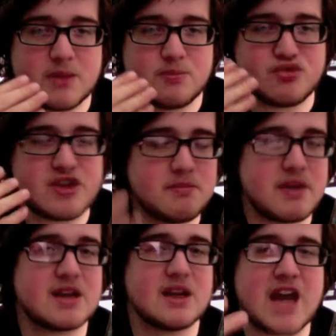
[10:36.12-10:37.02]
bring
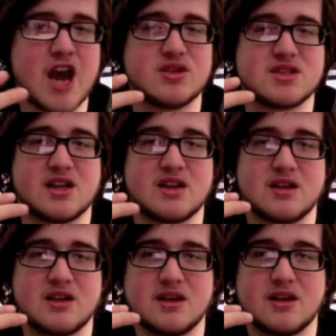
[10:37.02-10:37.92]
back a character
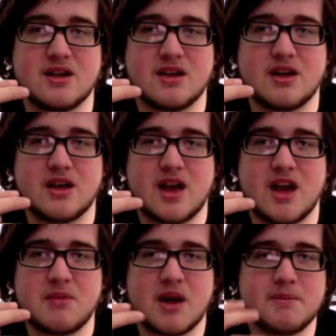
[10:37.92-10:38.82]

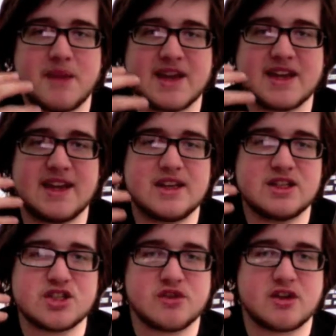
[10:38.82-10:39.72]
and make it
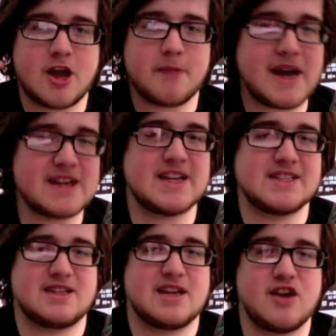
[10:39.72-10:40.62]
into a
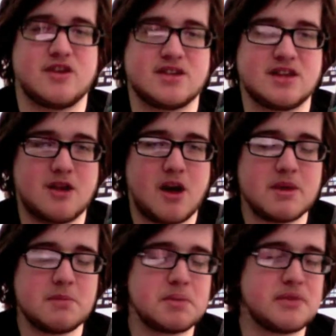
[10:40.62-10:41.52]
badass character. I
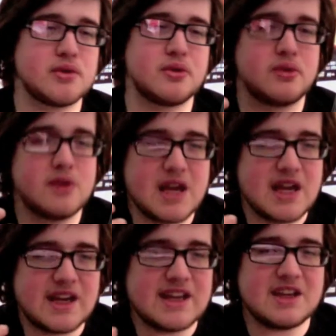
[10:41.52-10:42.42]
mean, before
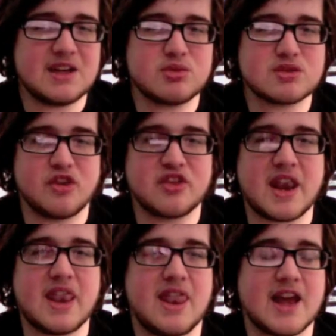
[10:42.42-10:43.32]
he was not the
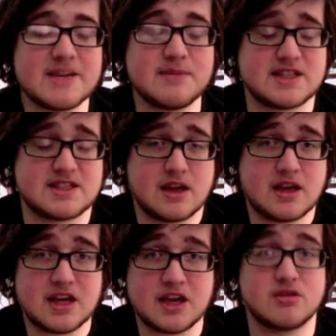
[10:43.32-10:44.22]
lamest
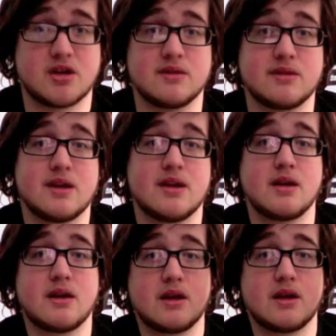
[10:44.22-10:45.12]
hero
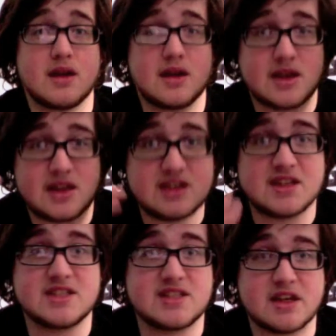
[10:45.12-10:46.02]
in
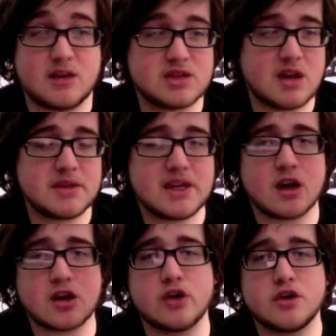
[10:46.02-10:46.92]
DC Comics. I mean, a
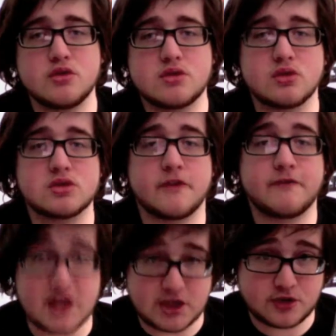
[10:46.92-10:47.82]
guy who talks of
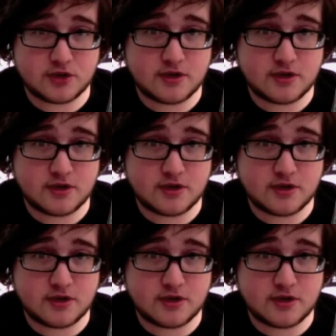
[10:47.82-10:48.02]
fish.